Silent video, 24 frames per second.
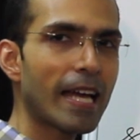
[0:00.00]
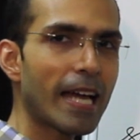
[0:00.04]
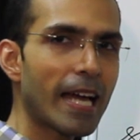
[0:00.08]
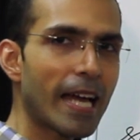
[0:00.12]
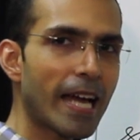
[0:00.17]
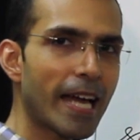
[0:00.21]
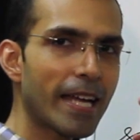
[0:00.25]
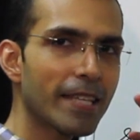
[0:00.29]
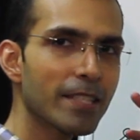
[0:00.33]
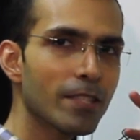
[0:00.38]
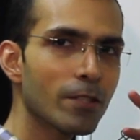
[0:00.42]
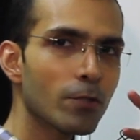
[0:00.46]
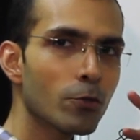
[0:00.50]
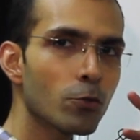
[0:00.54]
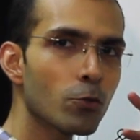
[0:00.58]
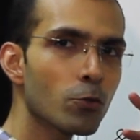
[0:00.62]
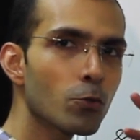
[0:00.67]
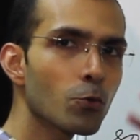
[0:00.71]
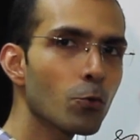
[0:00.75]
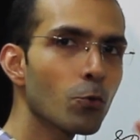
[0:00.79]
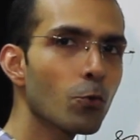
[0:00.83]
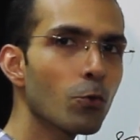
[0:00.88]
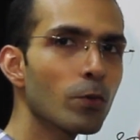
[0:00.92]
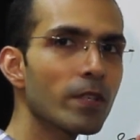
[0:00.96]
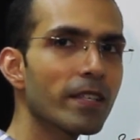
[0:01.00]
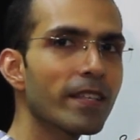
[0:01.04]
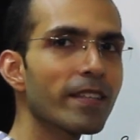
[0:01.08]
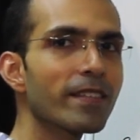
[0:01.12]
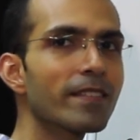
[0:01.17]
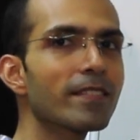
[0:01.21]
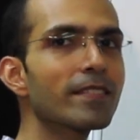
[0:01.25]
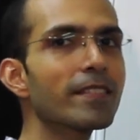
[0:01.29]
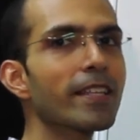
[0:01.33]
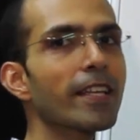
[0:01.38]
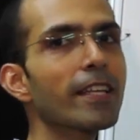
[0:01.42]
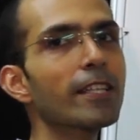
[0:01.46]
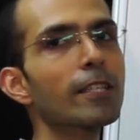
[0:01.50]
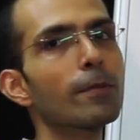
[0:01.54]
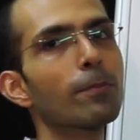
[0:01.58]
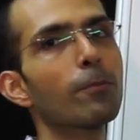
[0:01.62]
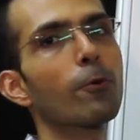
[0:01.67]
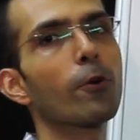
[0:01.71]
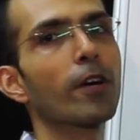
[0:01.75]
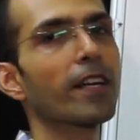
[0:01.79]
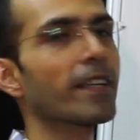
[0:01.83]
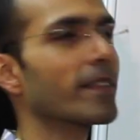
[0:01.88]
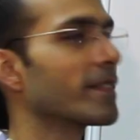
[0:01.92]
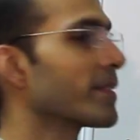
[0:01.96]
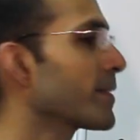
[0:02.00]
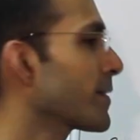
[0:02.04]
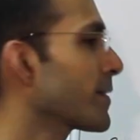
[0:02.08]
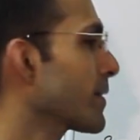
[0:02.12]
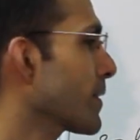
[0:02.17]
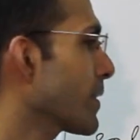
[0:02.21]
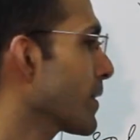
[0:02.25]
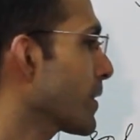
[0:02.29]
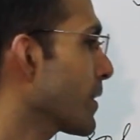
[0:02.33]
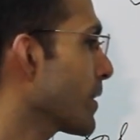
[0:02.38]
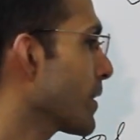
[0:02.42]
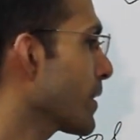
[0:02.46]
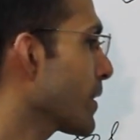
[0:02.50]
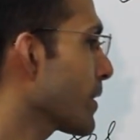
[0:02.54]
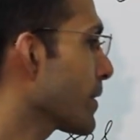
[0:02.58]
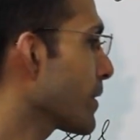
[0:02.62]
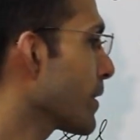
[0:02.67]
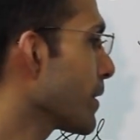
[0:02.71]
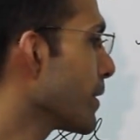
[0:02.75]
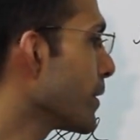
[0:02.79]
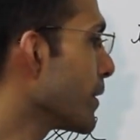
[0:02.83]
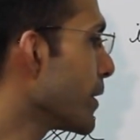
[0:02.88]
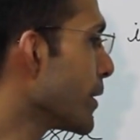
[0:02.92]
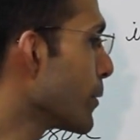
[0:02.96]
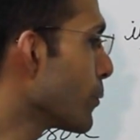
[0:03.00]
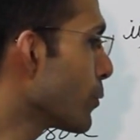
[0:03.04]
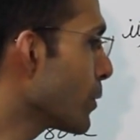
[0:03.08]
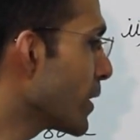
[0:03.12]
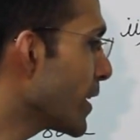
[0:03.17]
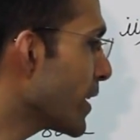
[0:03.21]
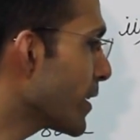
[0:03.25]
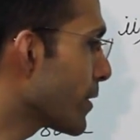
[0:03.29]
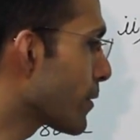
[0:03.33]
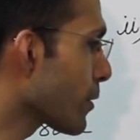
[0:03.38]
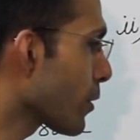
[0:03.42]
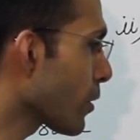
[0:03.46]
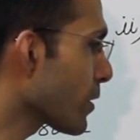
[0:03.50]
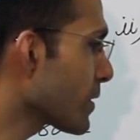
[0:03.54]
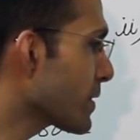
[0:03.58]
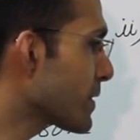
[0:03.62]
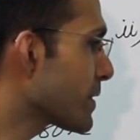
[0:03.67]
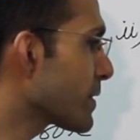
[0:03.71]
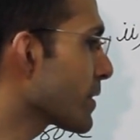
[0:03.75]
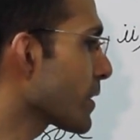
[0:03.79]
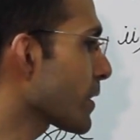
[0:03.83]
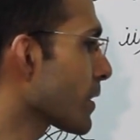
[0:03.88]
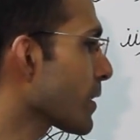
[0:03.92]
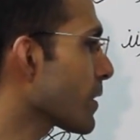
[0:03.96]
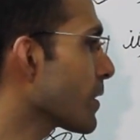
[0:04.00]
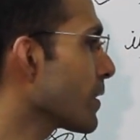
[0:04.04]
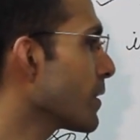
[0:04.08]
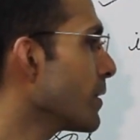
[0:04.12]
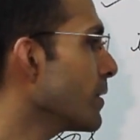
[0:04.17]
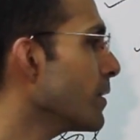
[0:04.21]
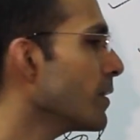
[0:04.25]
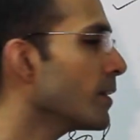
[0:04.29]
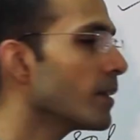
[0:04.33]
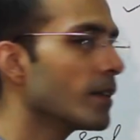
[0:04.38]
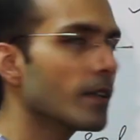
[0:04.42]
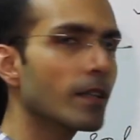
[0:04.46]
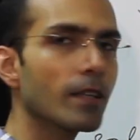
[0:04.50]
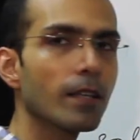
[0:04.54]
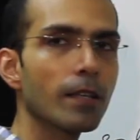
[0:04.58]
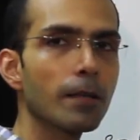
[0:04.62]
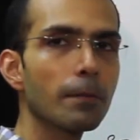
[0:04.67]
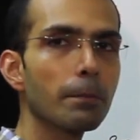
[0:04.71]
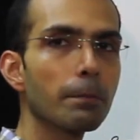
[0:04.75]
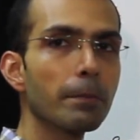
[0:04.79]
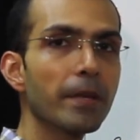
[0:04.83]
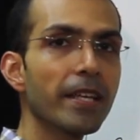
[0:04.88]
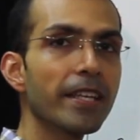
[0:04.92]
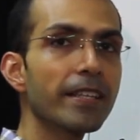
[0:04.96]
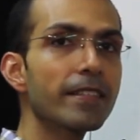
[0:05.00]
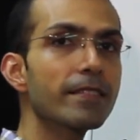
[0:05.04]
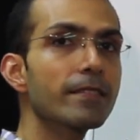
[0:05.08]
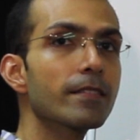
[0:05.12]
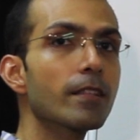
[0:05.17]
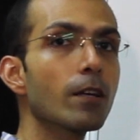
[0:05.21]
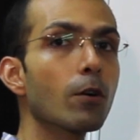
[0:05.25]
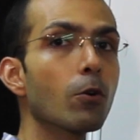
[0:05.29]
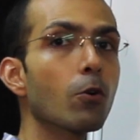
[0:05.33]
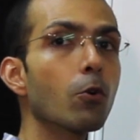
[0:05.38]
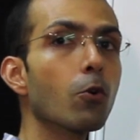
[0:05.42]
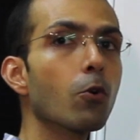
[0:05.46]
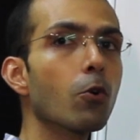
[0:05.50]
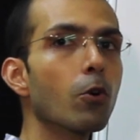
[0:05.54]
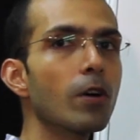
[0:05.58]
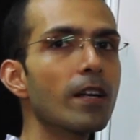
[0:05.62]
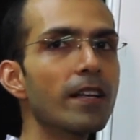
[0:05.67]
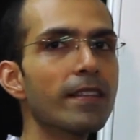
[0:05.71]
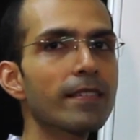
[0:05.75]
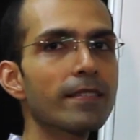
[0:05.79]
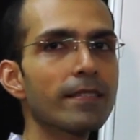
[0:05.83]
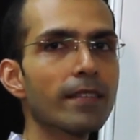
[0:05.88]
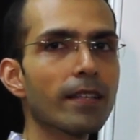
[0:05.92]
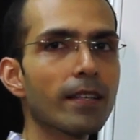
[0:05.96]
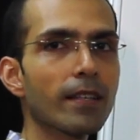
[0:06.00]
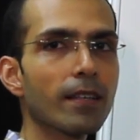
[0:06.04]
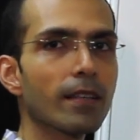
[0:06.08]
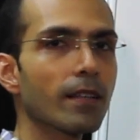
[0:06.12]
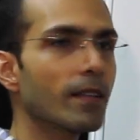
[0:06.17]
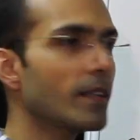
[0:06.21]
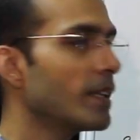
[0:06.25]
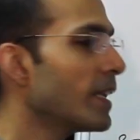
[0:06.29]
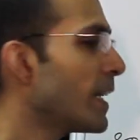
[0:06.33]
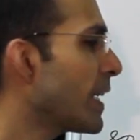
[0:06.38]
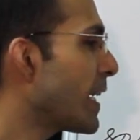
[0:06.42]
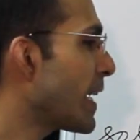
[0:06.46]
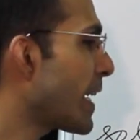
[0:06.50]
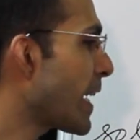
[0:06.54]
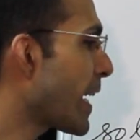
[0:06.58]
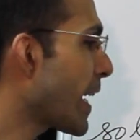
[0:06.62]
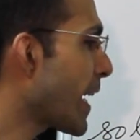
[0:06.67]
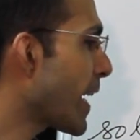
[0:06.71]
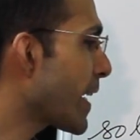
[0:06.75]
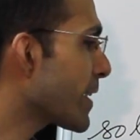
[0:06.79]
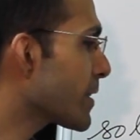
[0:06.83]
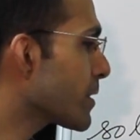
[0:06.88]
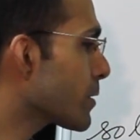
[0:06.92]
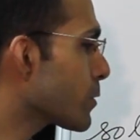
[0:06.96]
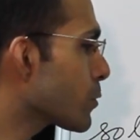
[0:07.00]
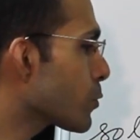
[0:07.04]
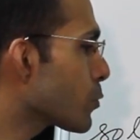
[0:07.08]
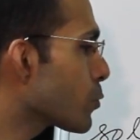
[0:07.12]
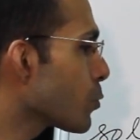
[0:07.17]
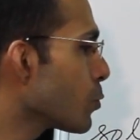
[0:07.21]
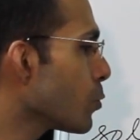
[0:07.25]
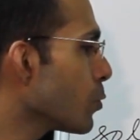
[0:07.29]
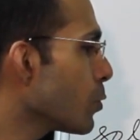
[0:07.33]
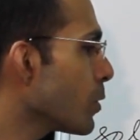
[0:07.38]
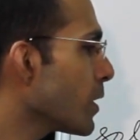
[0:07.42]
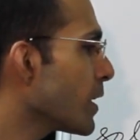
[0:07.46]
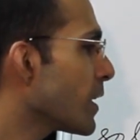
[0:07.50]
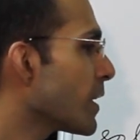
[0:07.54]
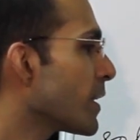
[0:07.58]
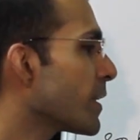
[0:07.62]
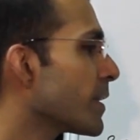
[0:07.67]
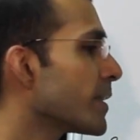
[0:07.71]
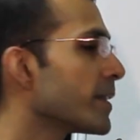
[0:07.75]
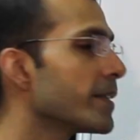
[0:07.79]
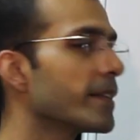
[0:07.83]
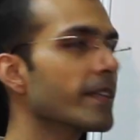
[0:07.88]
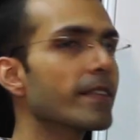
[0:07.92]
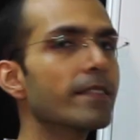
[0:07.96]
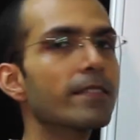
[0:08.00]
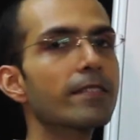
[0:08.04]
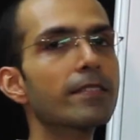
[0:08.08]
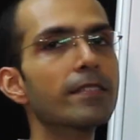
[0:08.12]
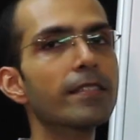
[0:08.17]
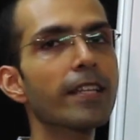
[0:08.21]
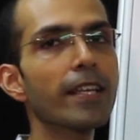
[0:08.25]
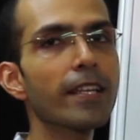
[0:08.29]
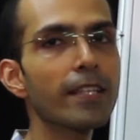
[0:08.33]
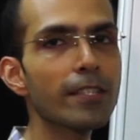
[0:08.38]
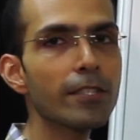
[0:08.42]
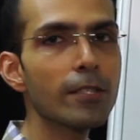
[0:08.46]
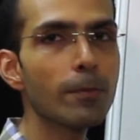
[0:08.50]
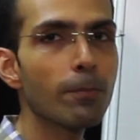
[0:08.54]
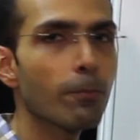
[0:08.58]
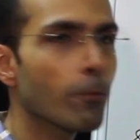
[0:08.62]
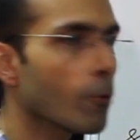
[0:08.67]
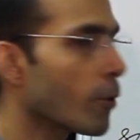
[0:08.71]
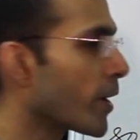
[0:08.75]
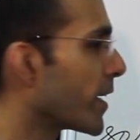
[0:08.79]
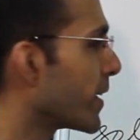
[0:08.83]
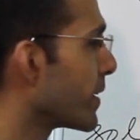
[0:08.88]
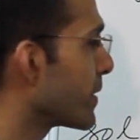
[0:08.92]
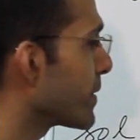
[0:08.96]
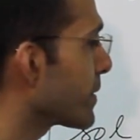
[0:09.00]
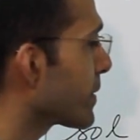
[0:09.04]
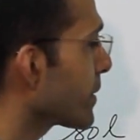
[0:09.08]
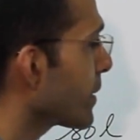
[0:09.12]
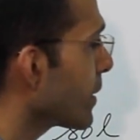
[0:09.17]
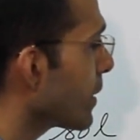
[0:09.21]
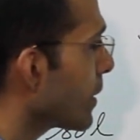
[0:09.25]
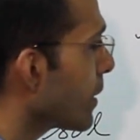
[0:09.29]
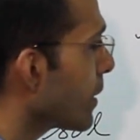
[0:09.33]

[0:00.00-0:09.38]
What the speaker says: at two distinct points. the newly drawn circle meets the old circle at two distinct points.